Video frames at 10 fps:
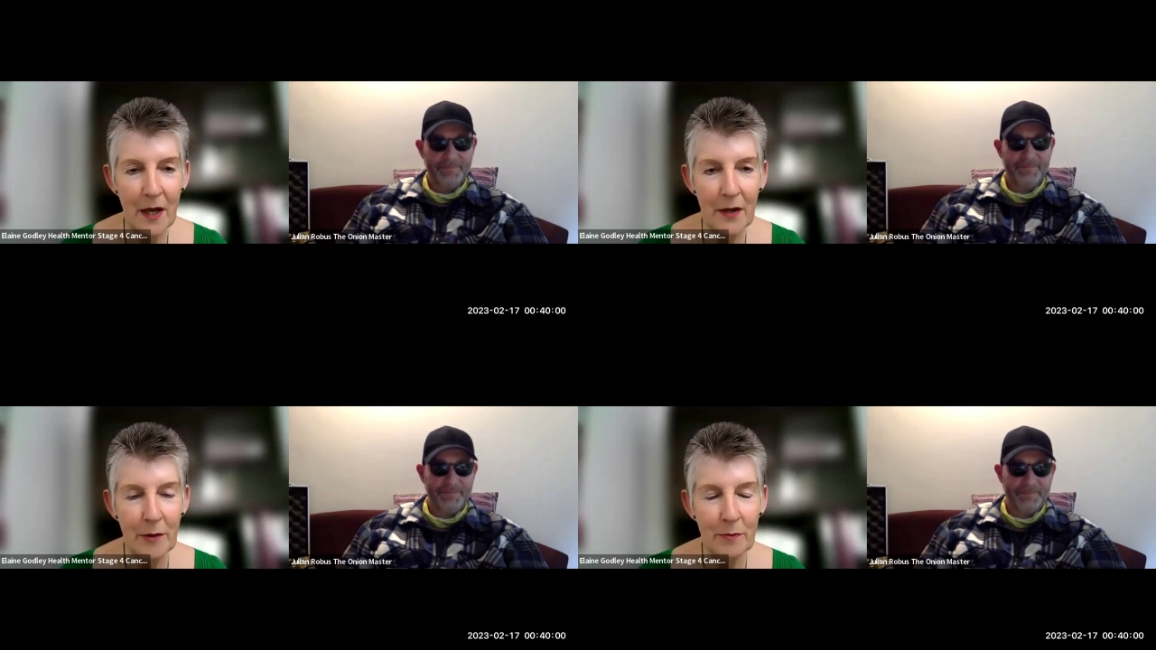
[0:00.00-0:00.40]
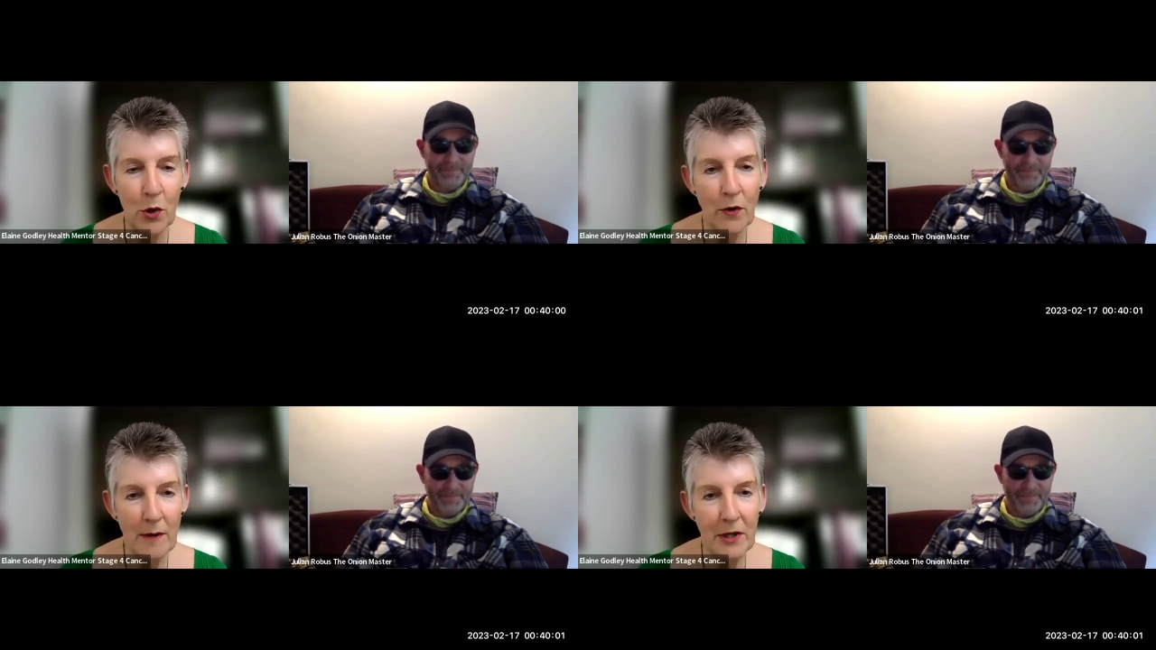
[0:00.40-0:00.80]
Speaker 1: the
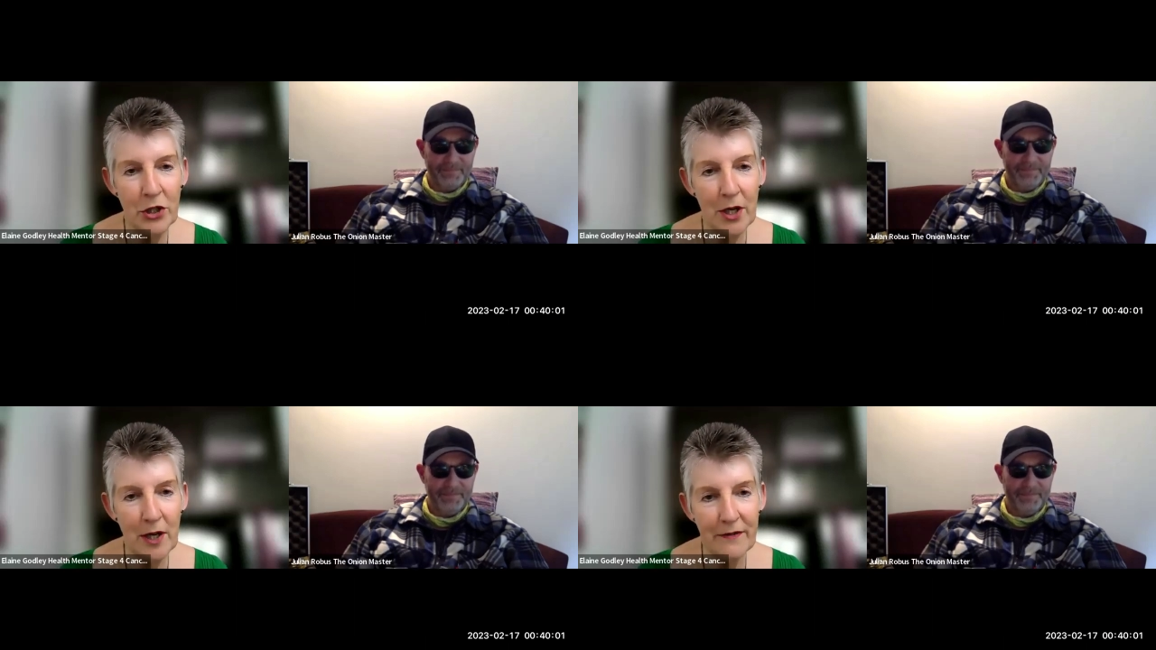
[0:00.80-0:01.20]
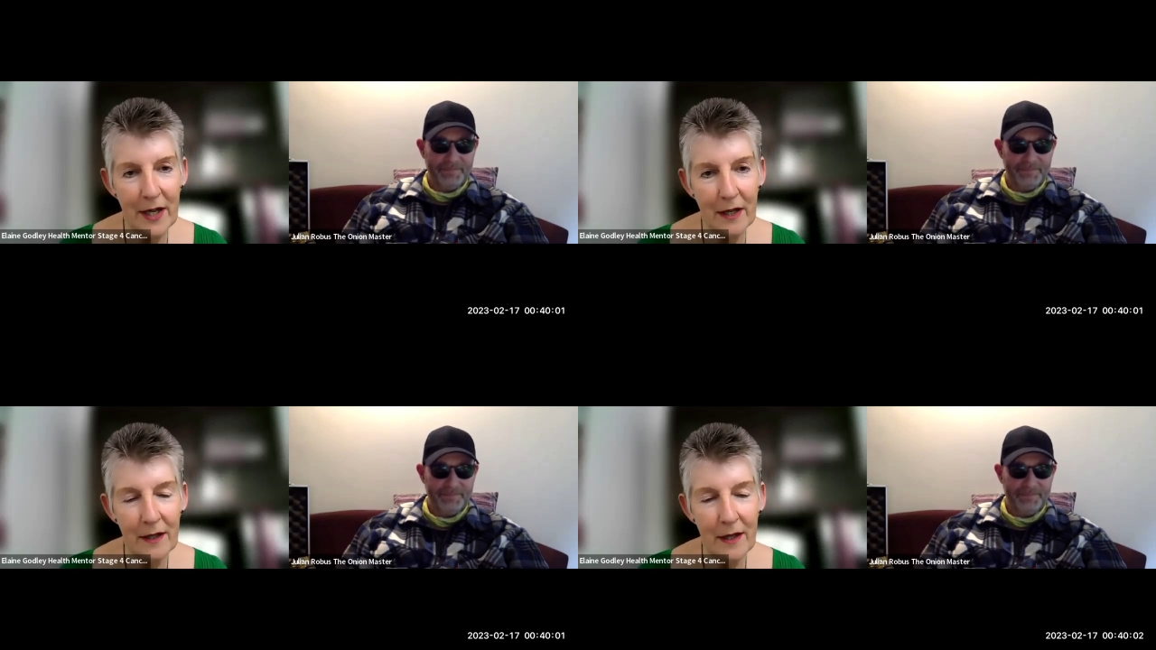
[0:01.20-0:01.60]
more I'm
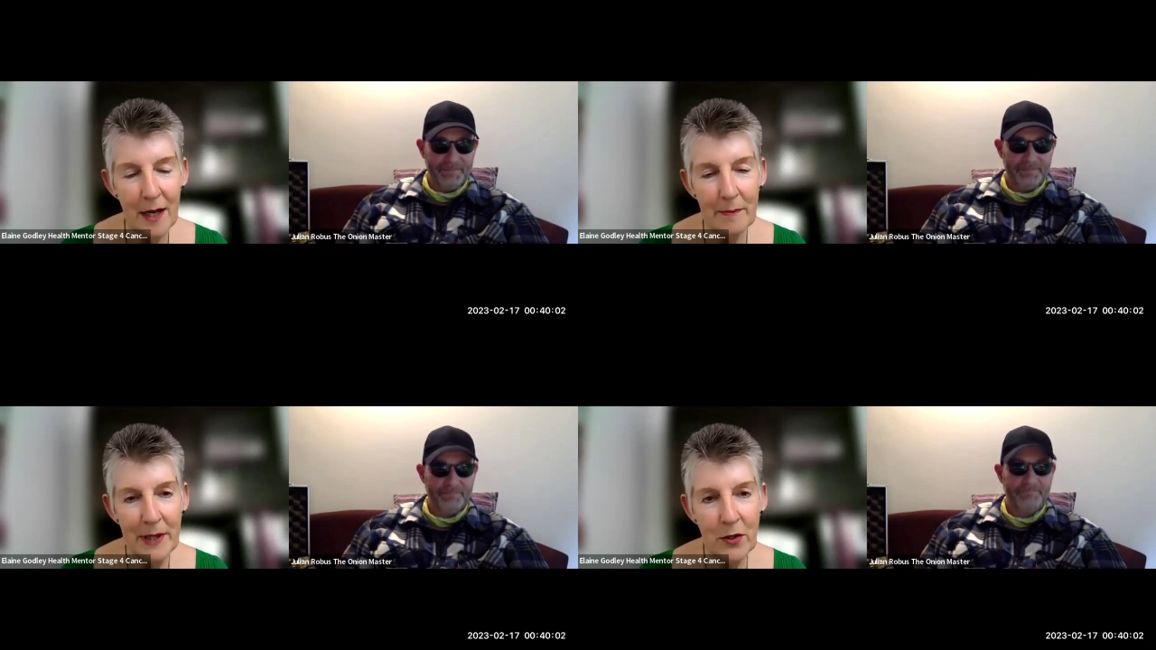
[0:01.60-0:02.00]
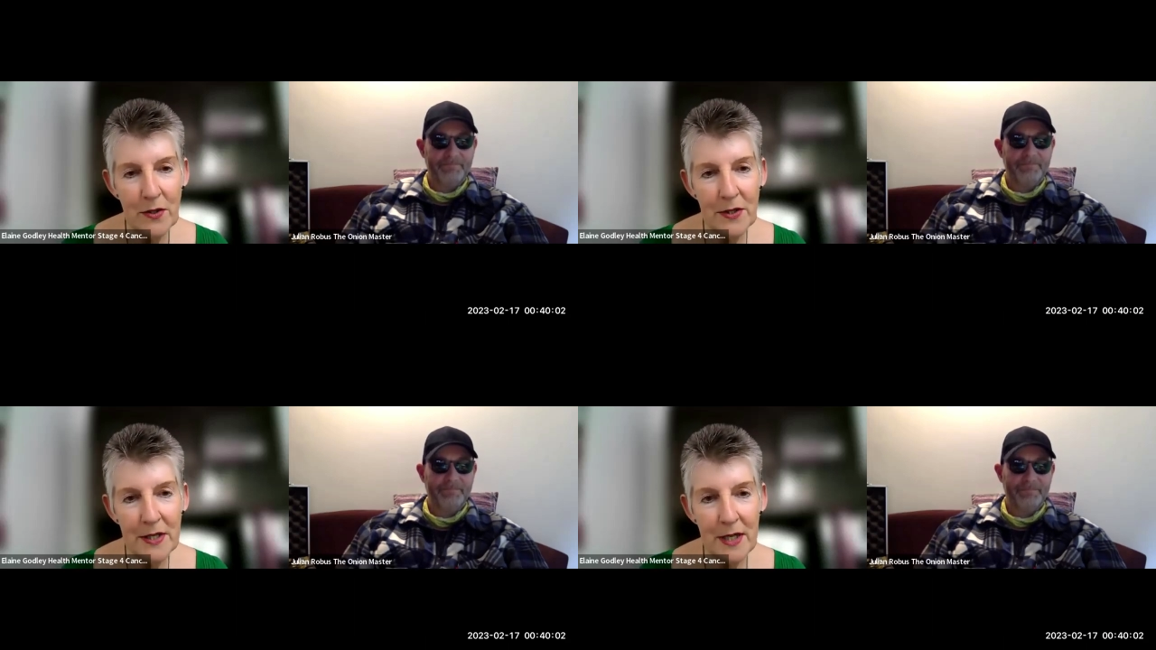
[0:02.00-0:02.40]
achieving,
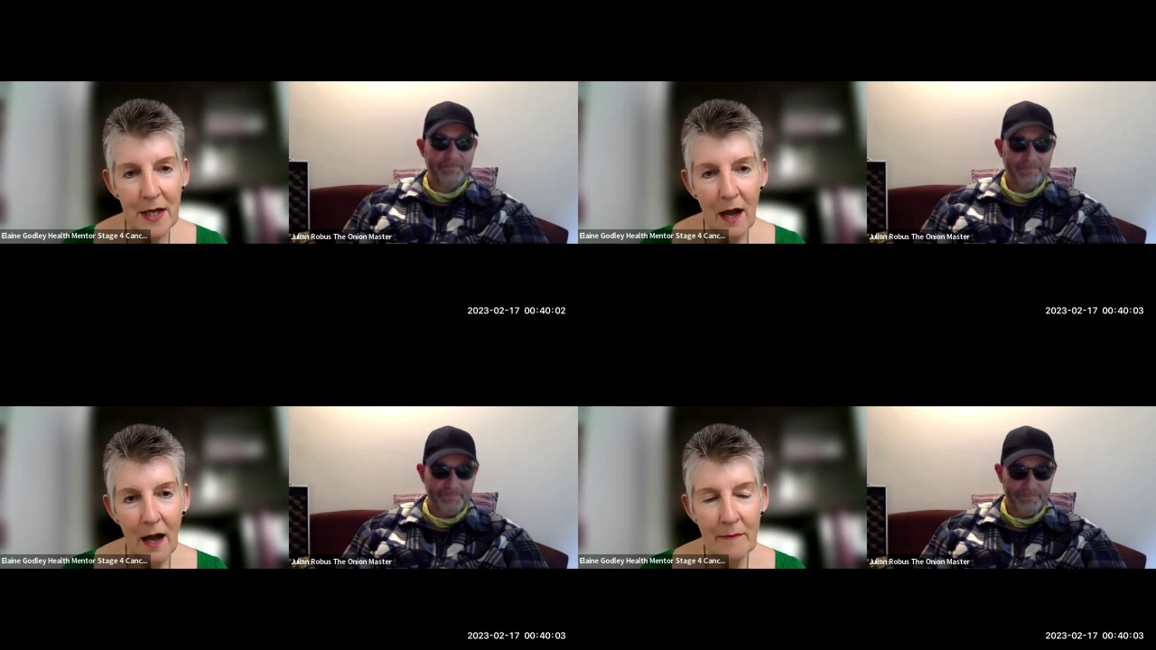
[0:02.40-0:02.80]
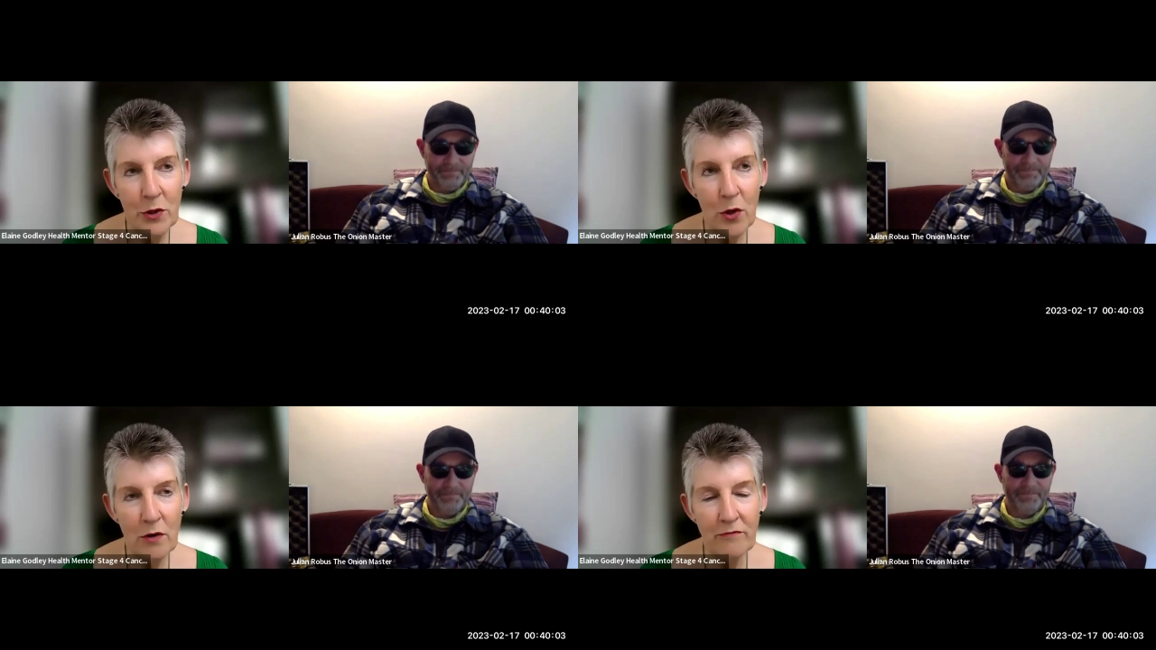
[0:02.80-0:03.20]
because I'm
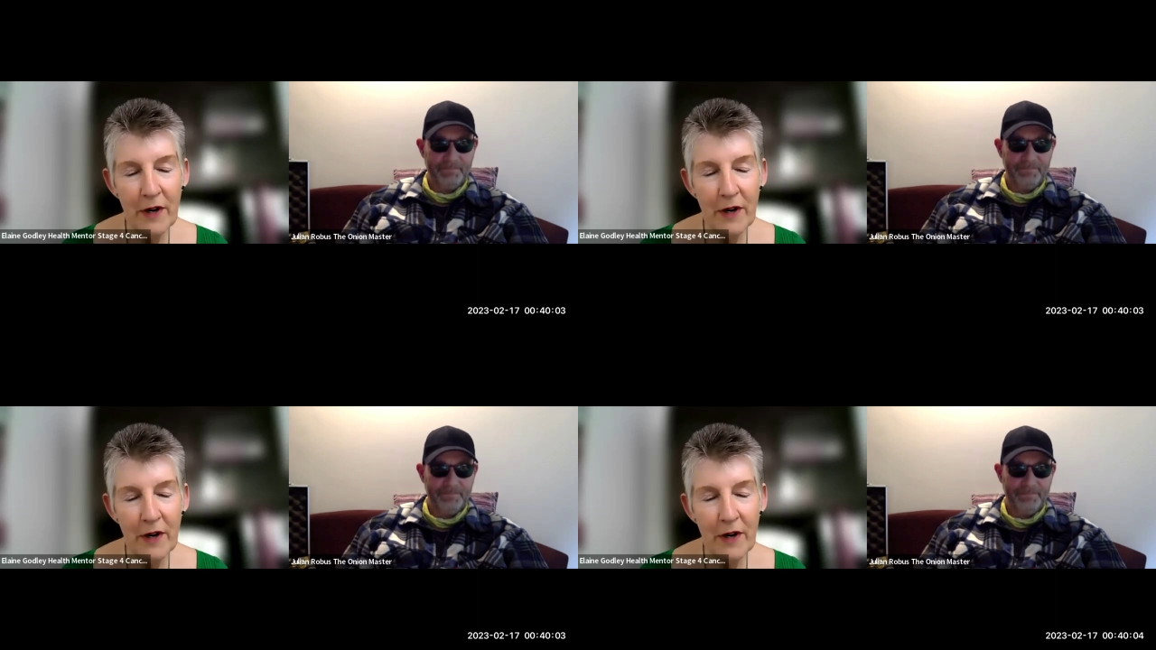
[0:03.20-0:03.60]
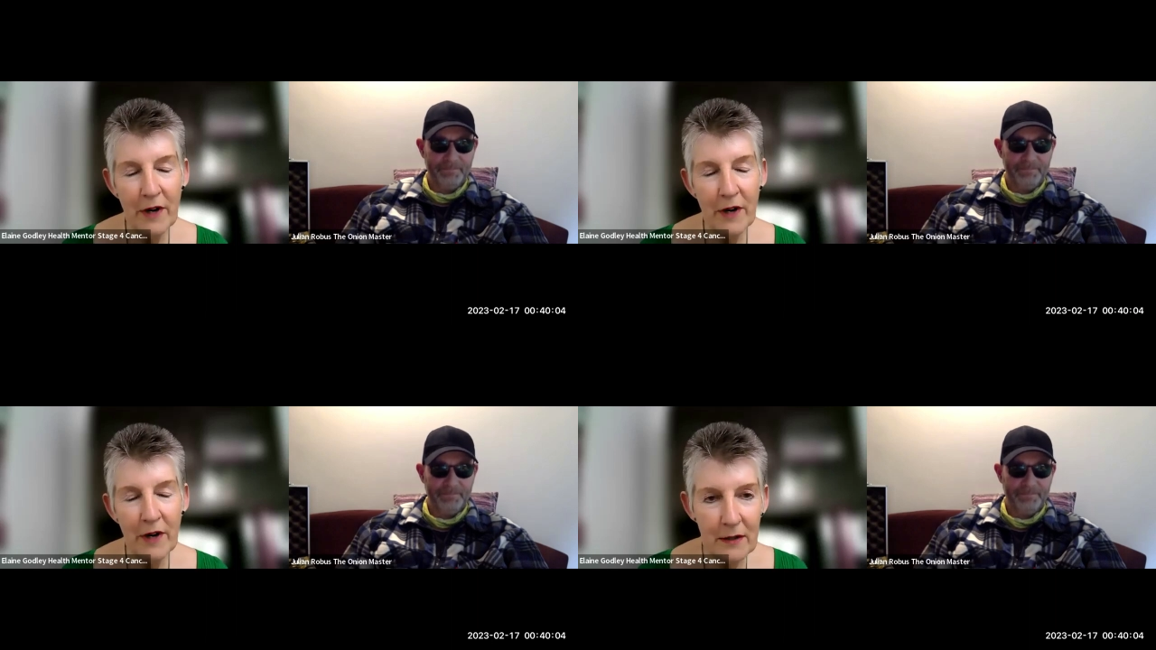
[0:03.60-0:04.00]
not running around
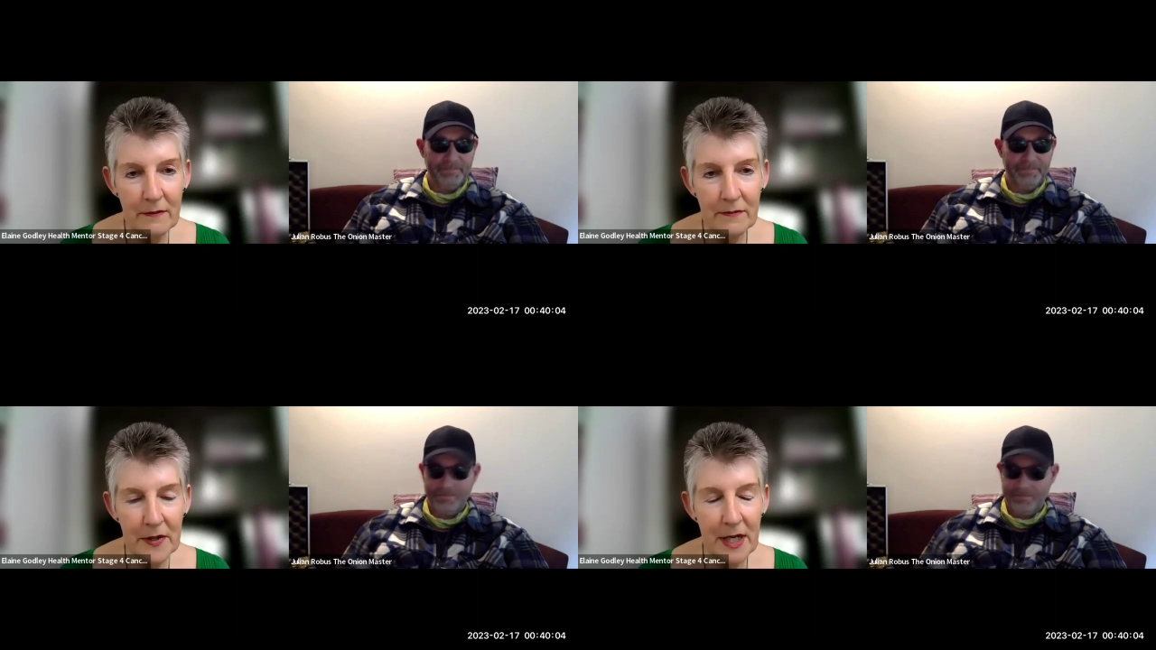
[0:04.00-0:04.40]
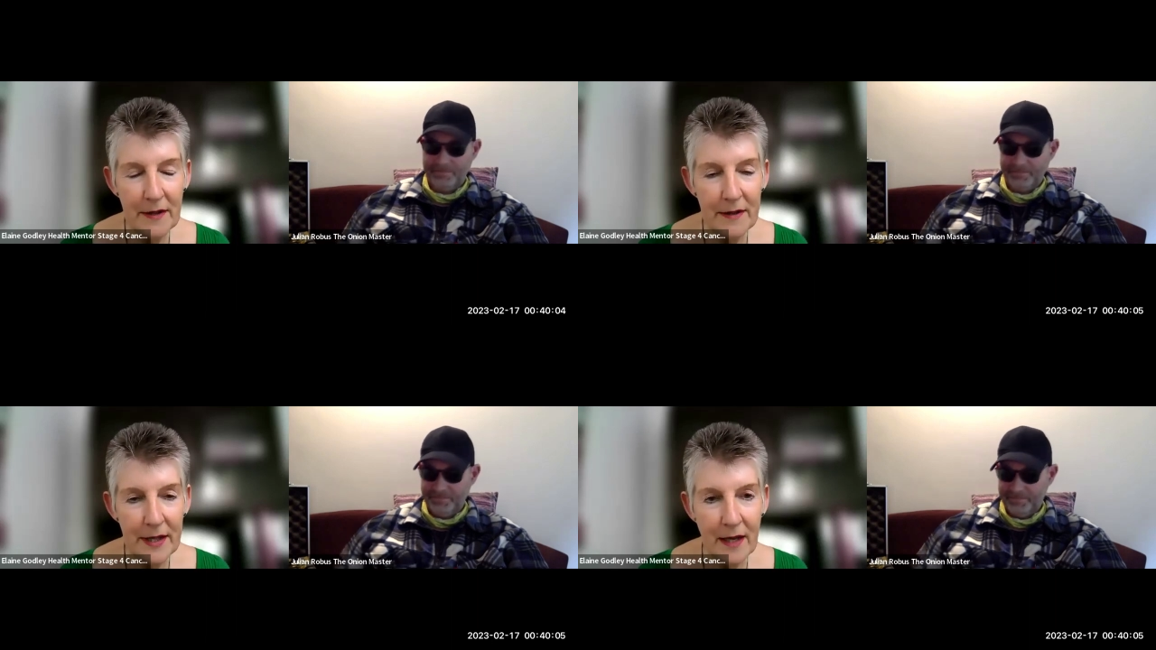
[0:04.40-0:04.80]
like a
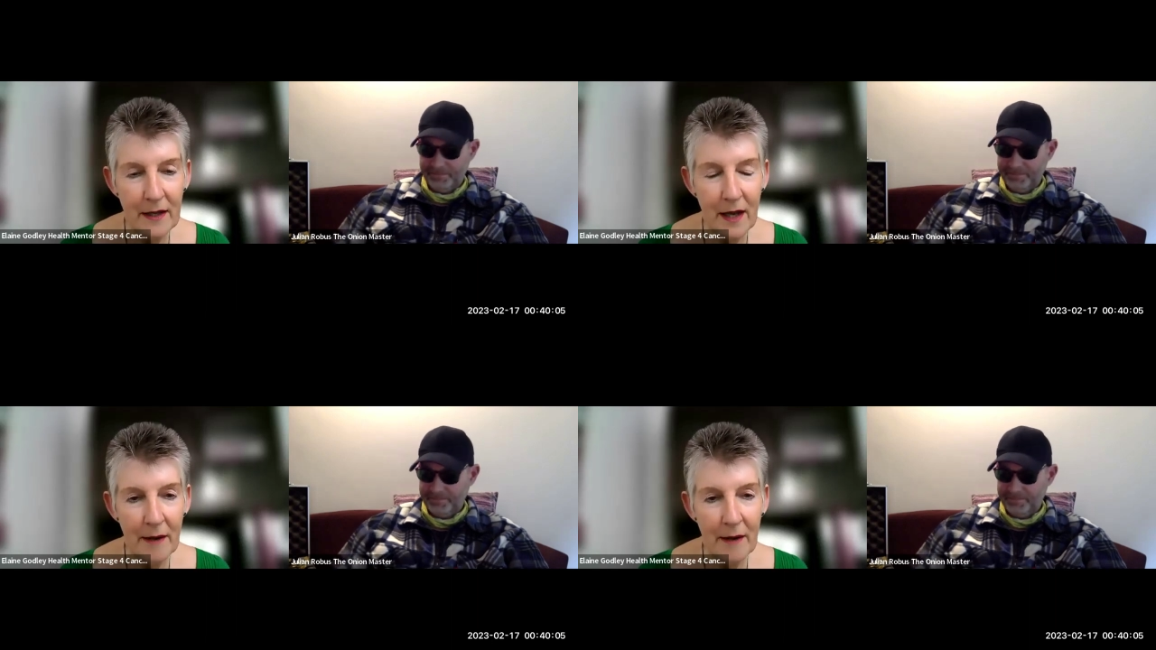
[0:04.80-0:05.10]
silly thing.